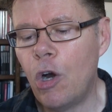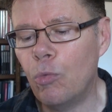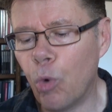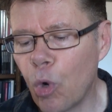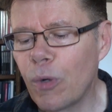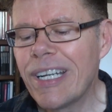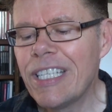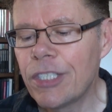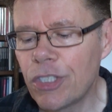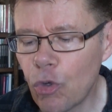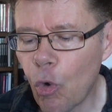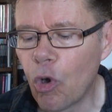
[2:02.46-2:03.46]
Rory
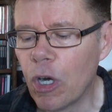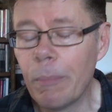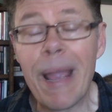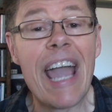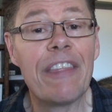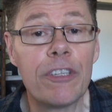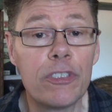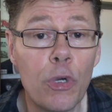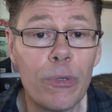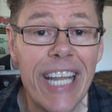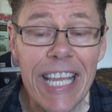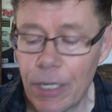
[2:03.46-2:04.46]
Storm and the
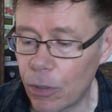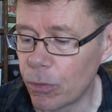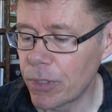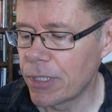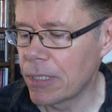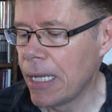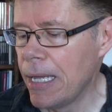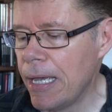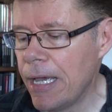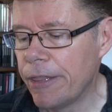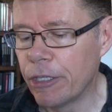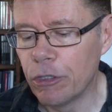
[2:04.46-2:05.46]
Tornadoes.
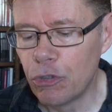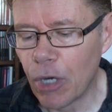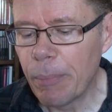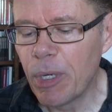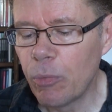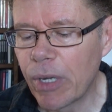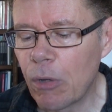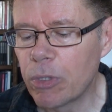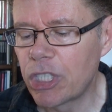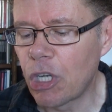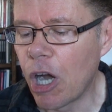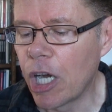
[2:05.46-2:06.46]
Their drummer Ringo
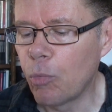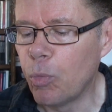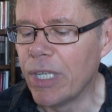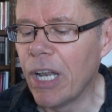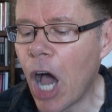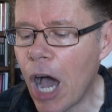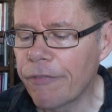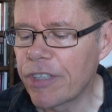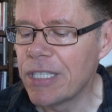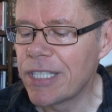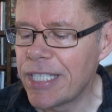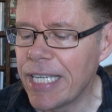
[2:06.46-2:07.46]
Starr would
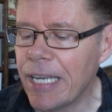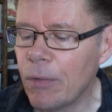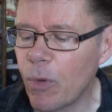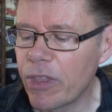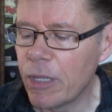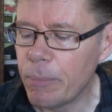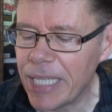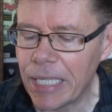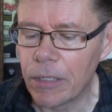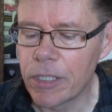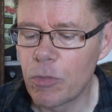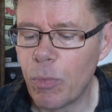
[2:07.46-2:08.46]
often sit in with the
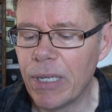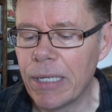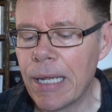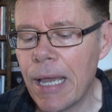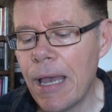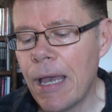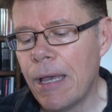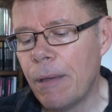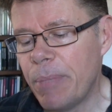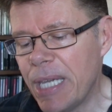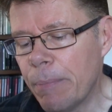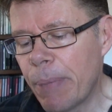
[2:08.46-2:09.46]
Beatles when
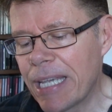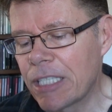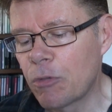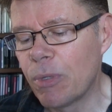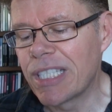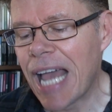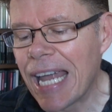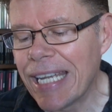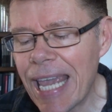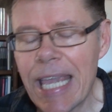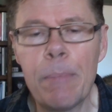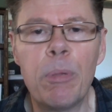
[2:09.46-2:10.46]
Pete Best was
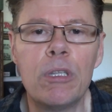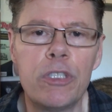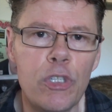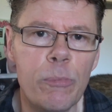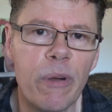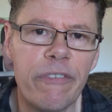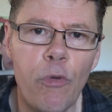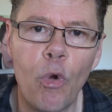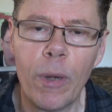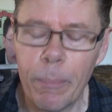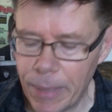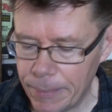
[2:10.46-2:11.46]
unable to
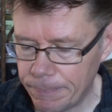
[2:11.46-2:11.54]
perform.